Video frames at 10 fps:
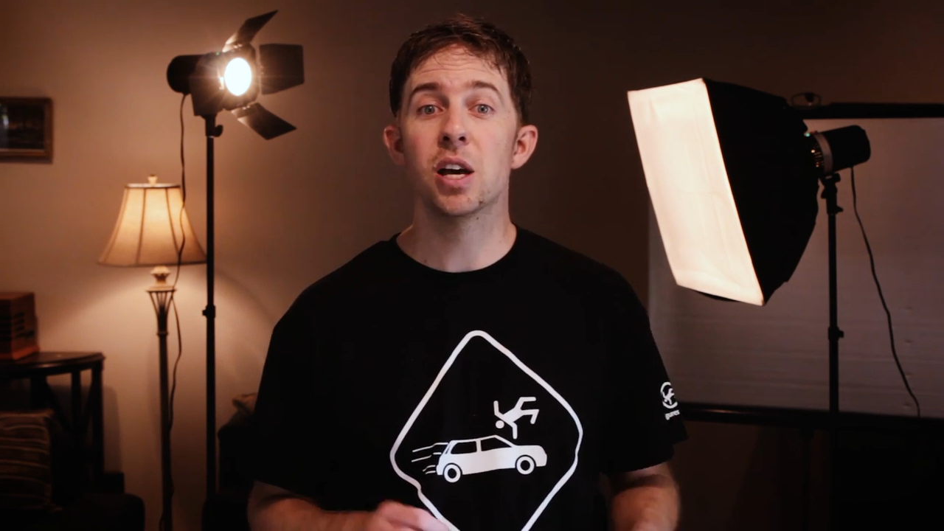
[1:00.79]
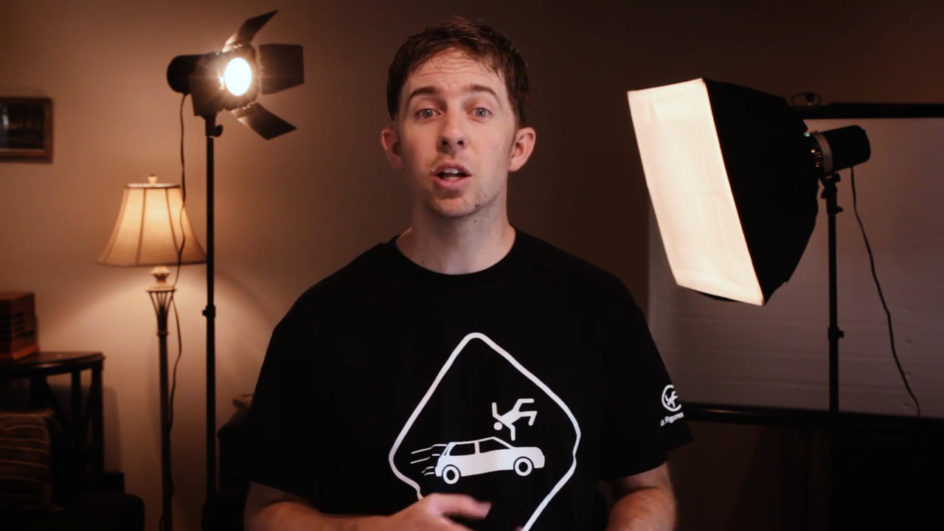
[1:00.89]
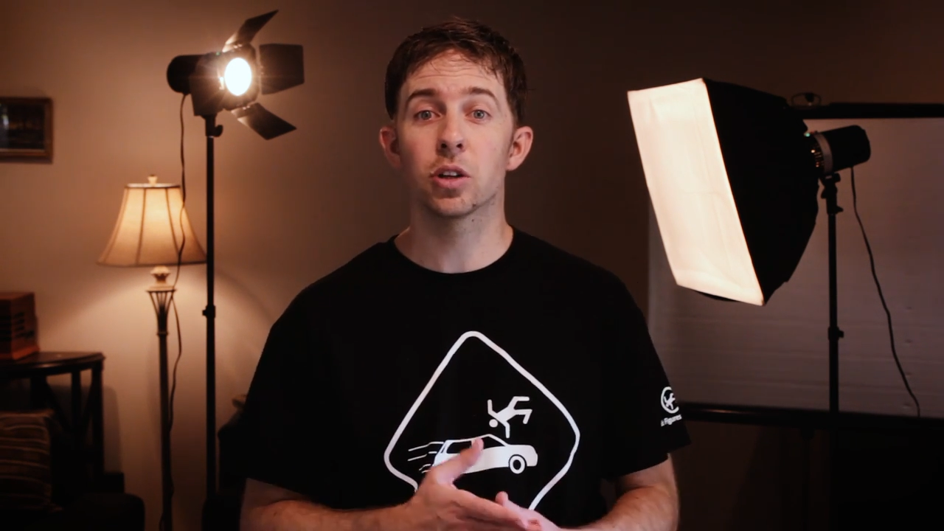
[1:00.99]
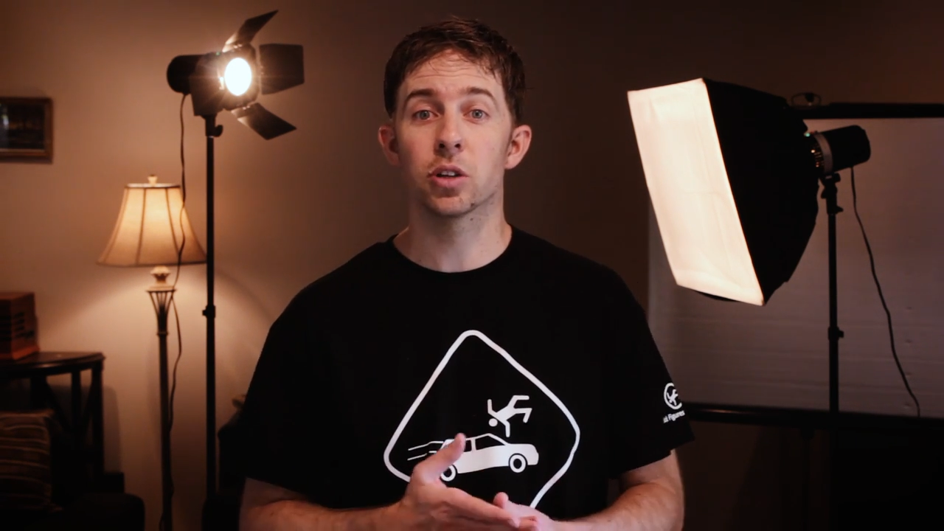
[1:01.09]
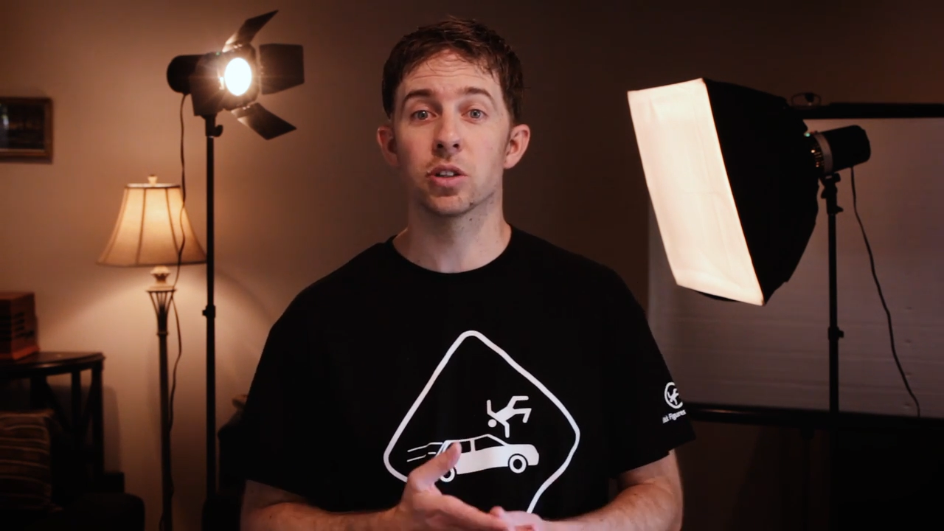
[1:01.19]

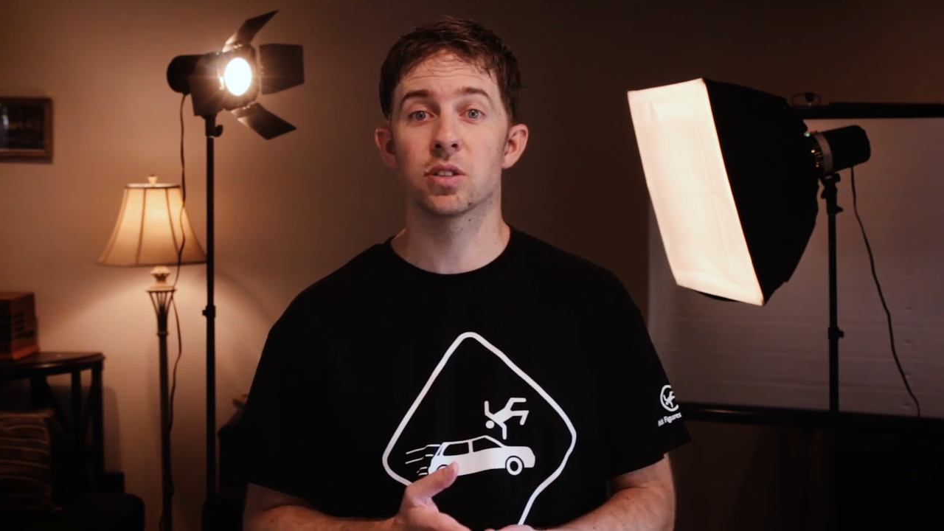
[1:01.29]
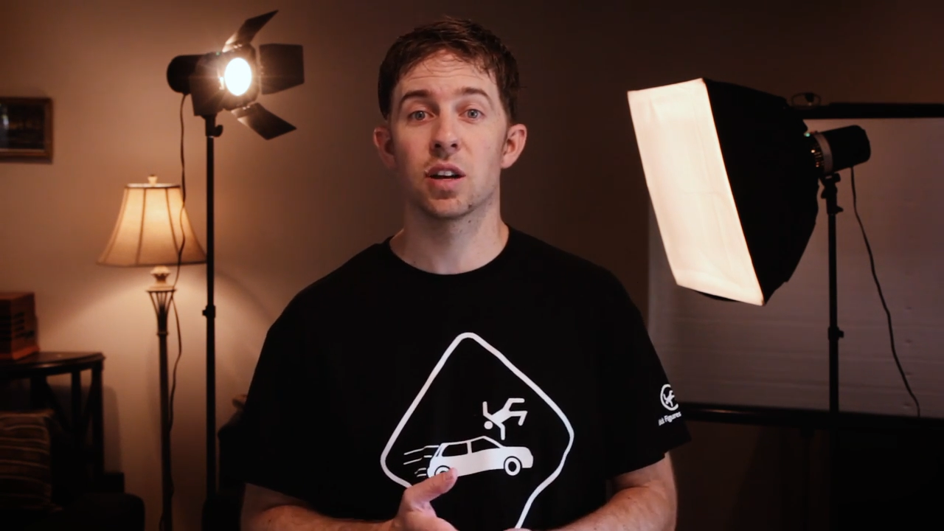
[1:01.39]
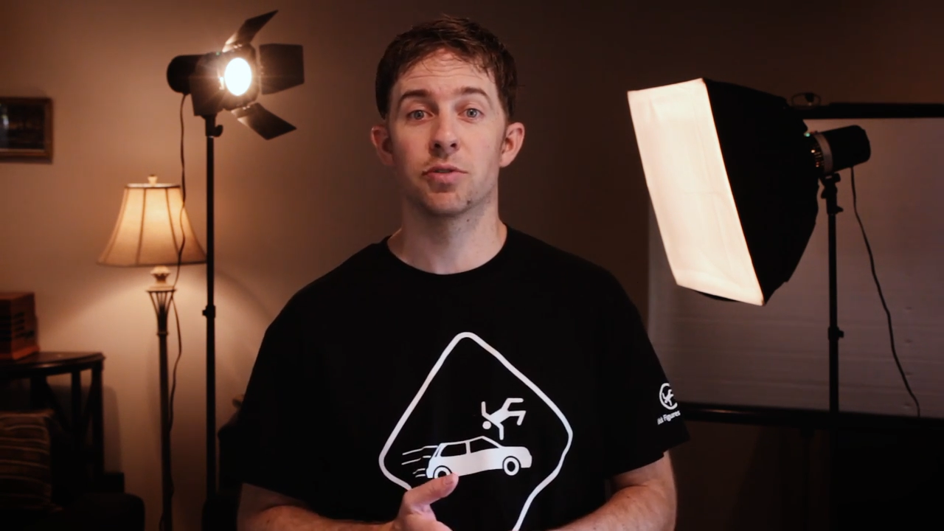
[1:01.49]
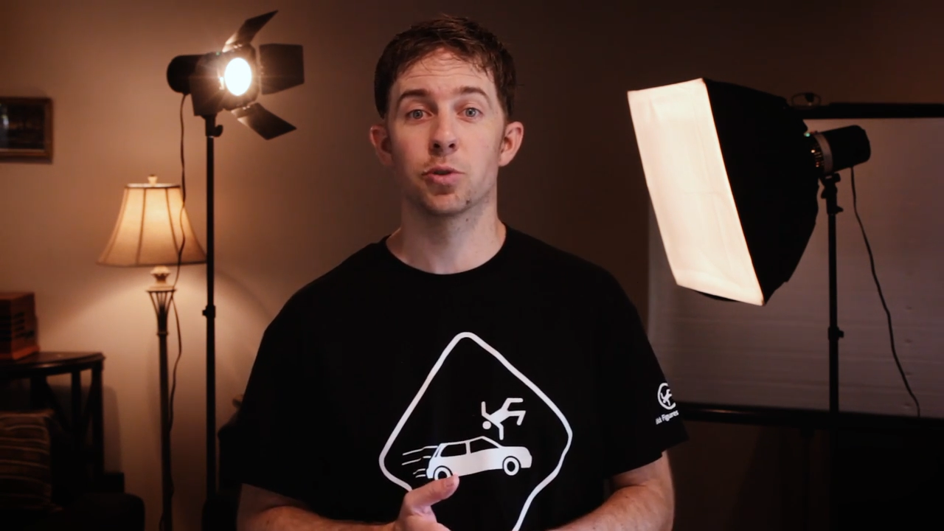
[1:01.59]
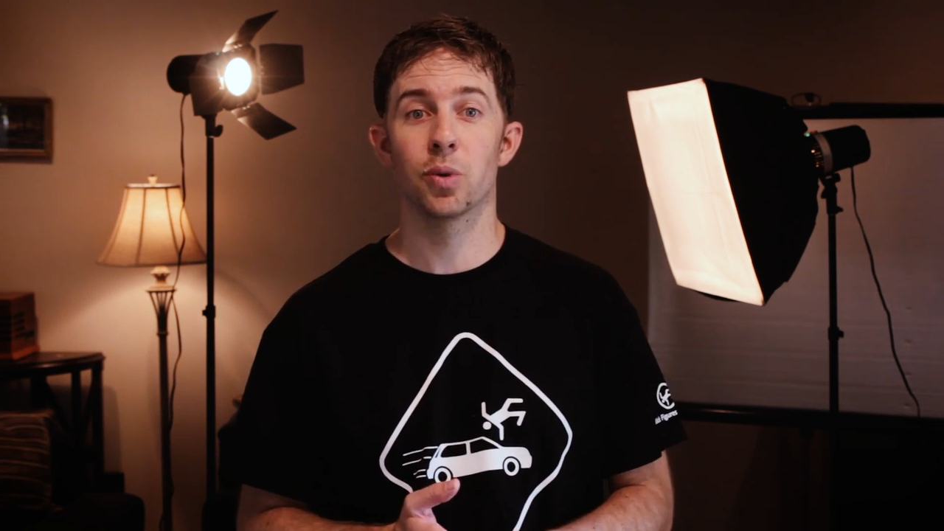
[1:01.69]
pillars
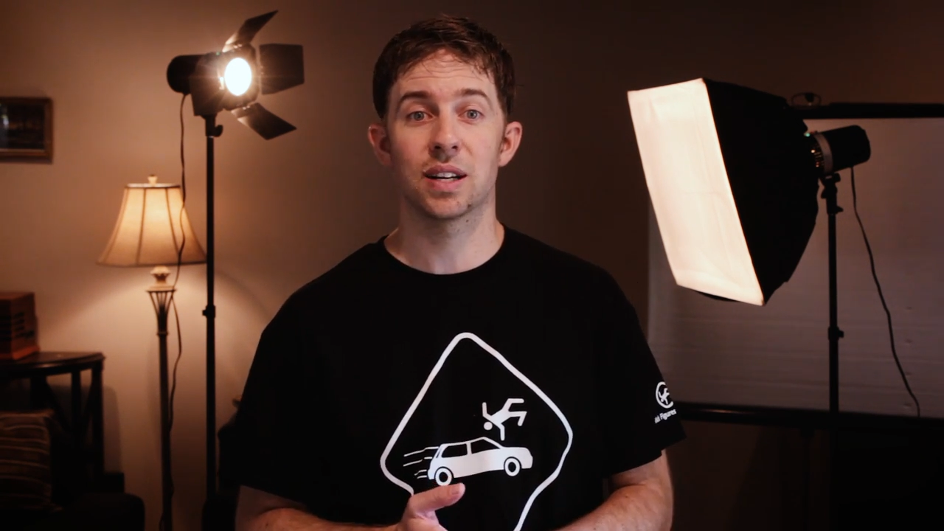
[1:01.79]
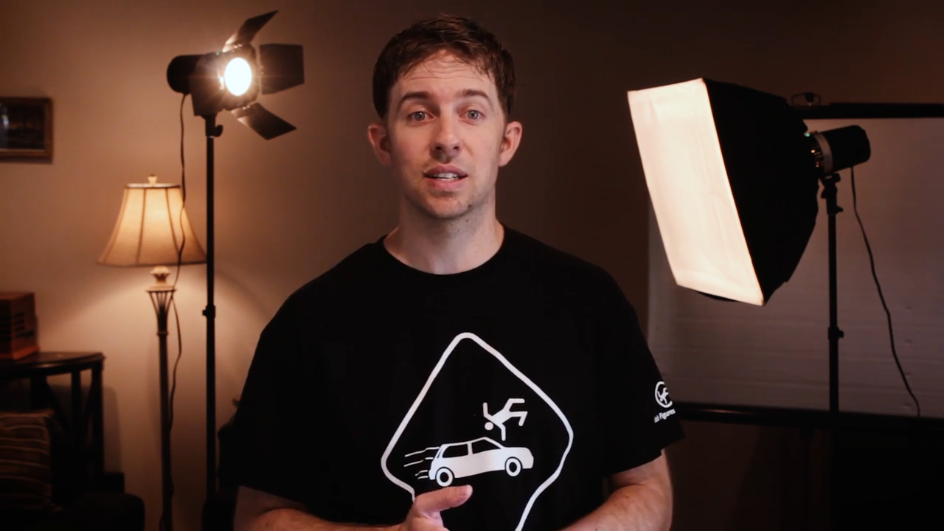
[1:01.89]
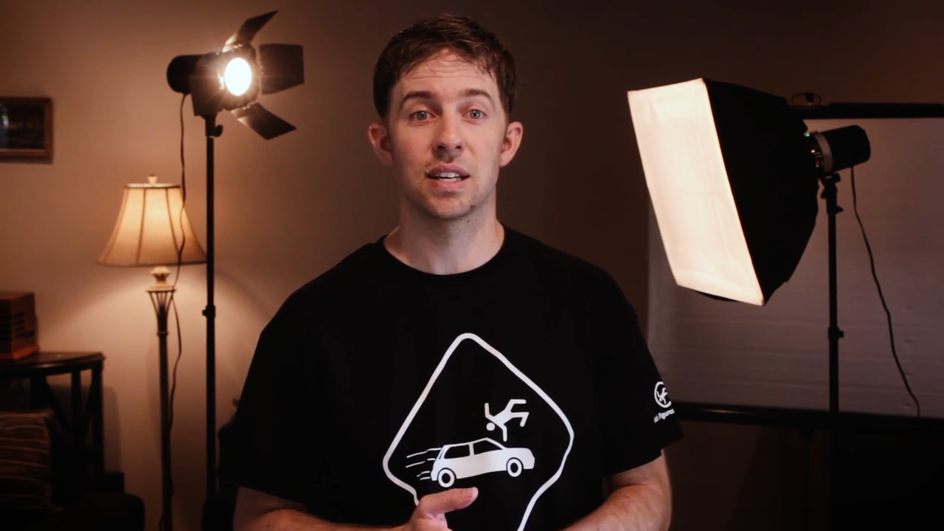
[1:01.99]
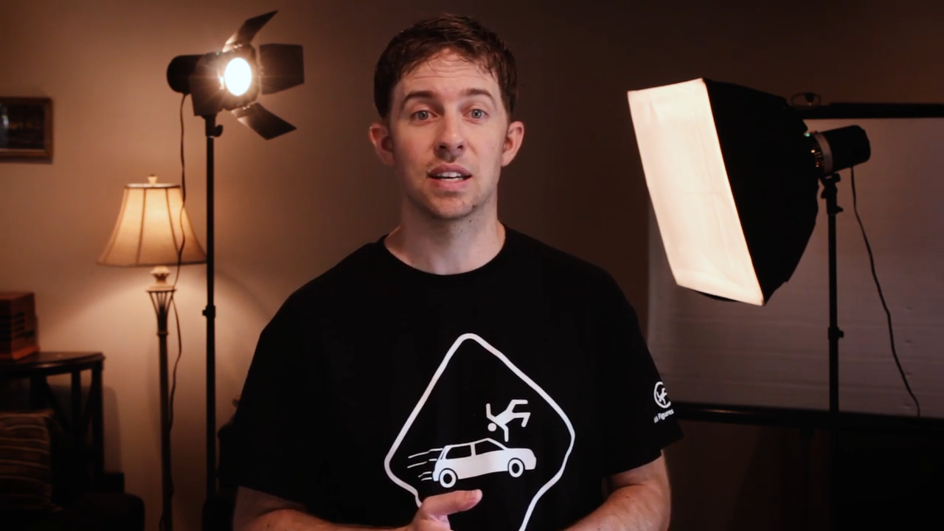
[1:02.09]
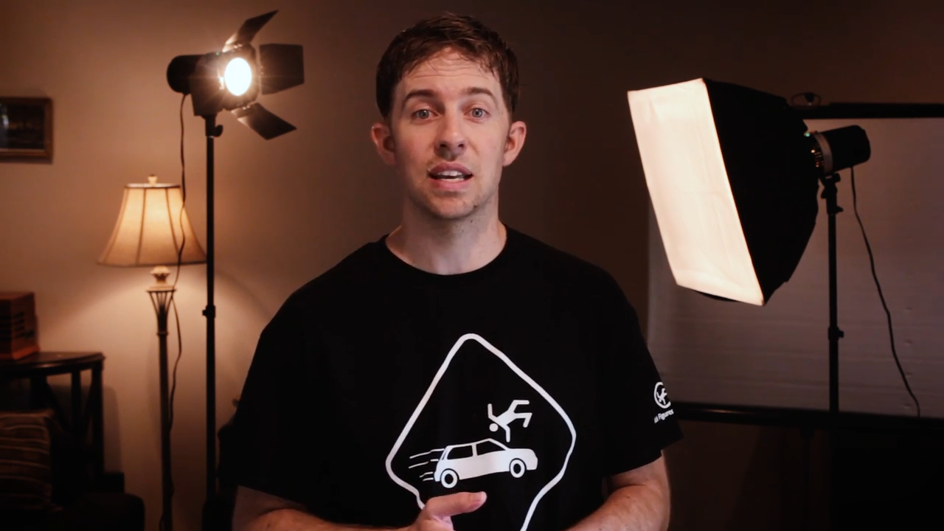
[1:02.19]
of
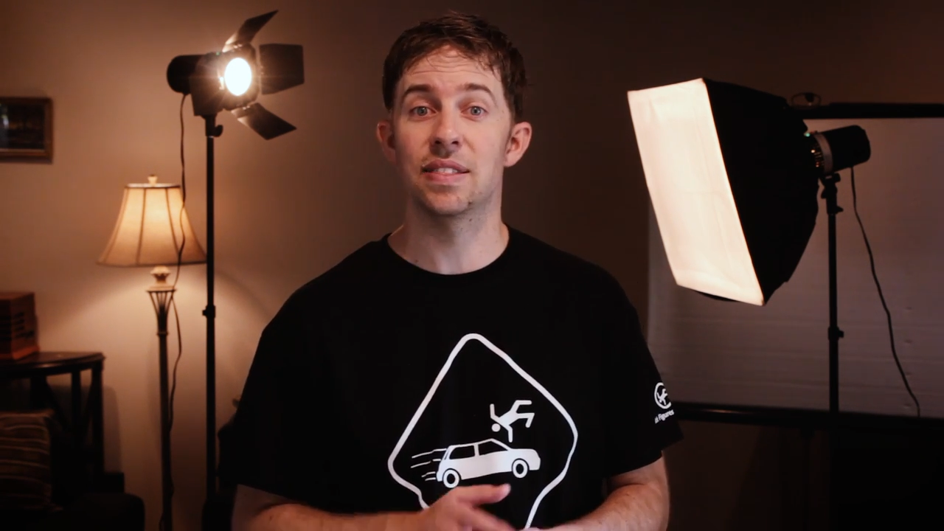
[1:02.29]
directing